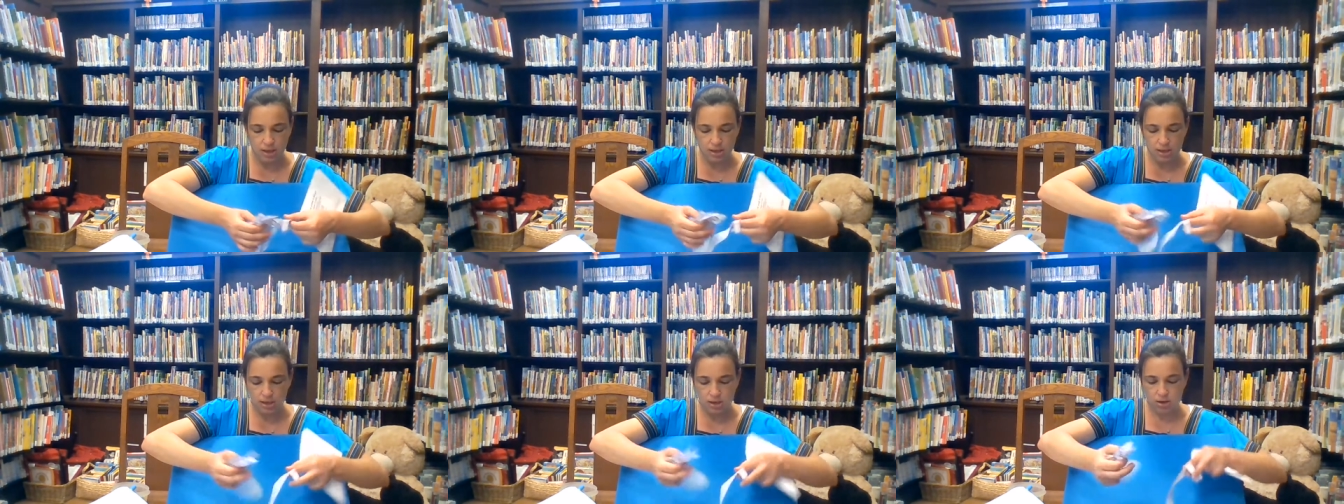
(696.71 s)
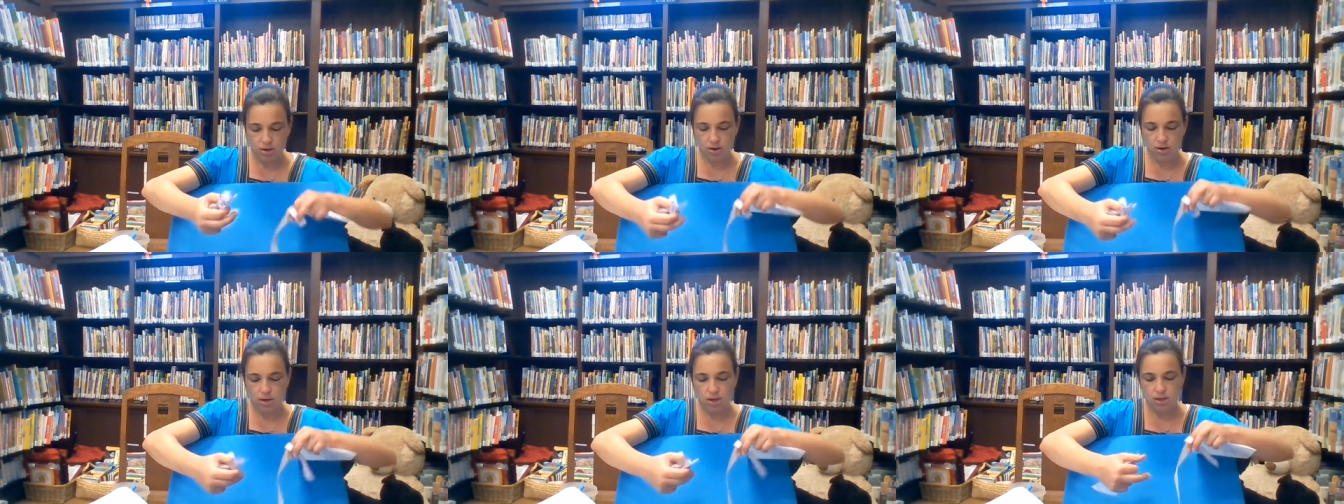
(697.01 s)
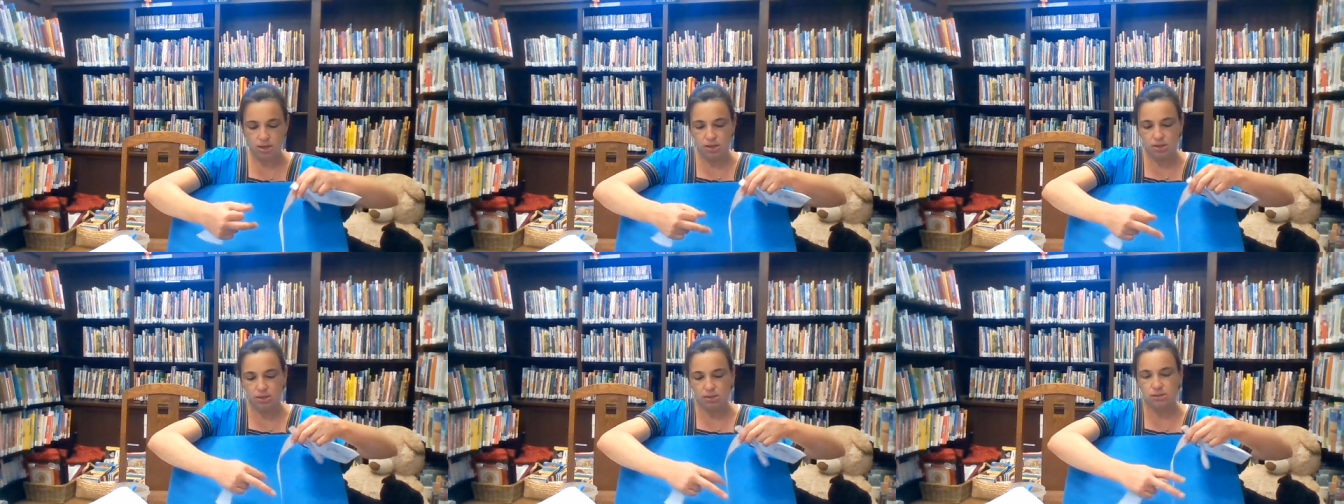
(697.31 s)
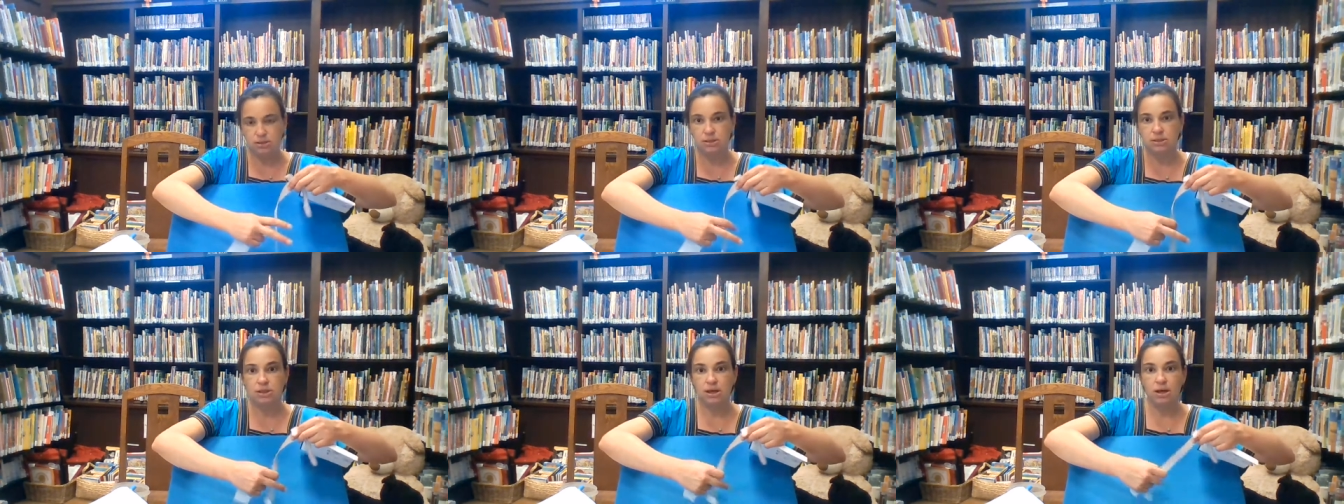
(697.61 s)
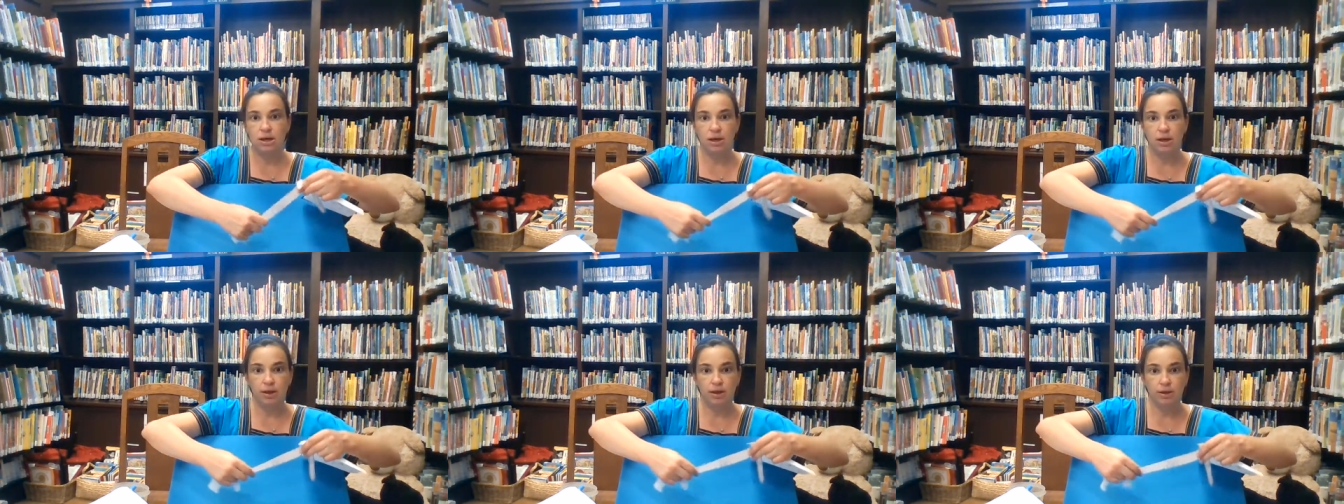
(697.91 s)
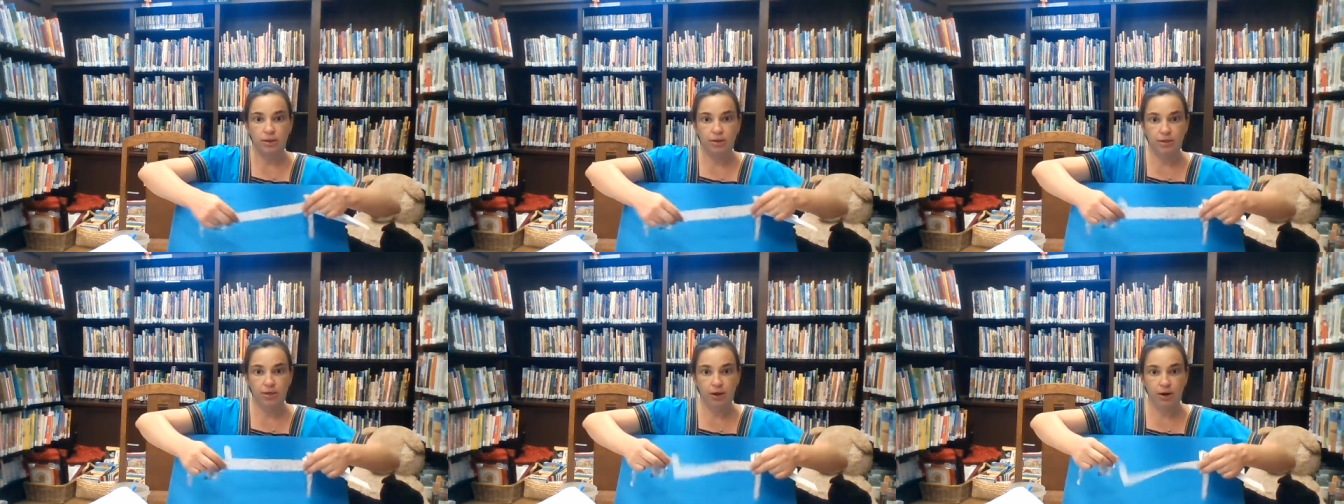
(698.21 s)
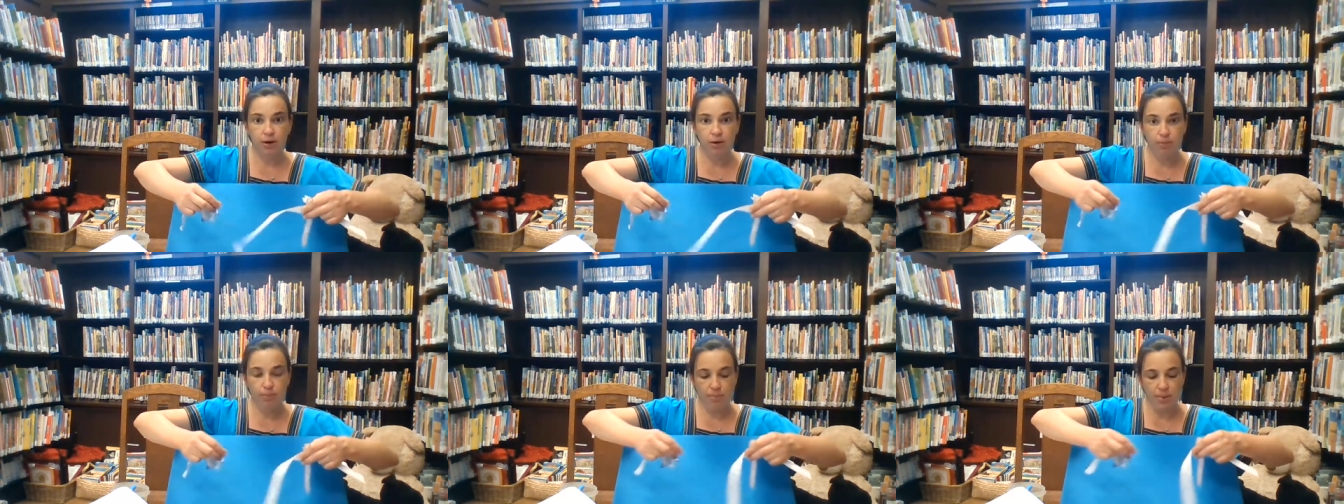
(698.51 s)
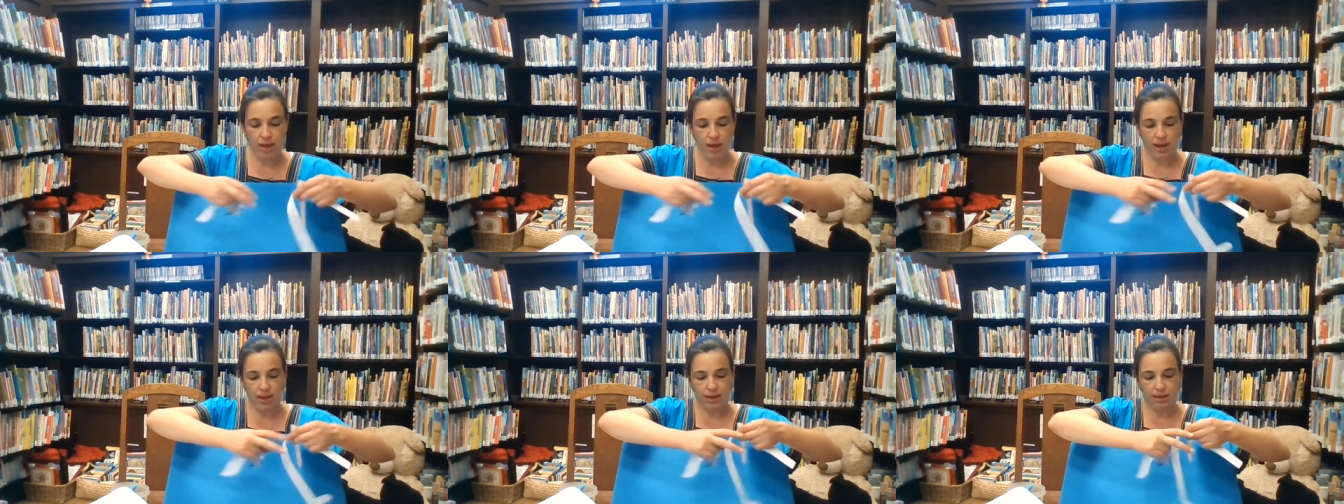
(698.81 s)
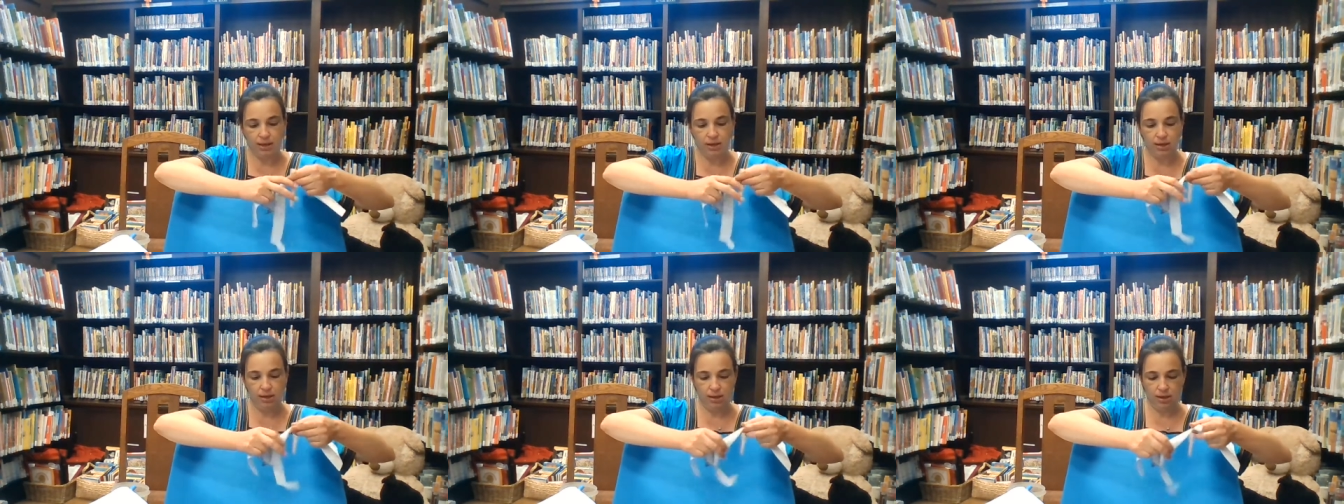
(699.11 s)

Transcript: Here is their bed.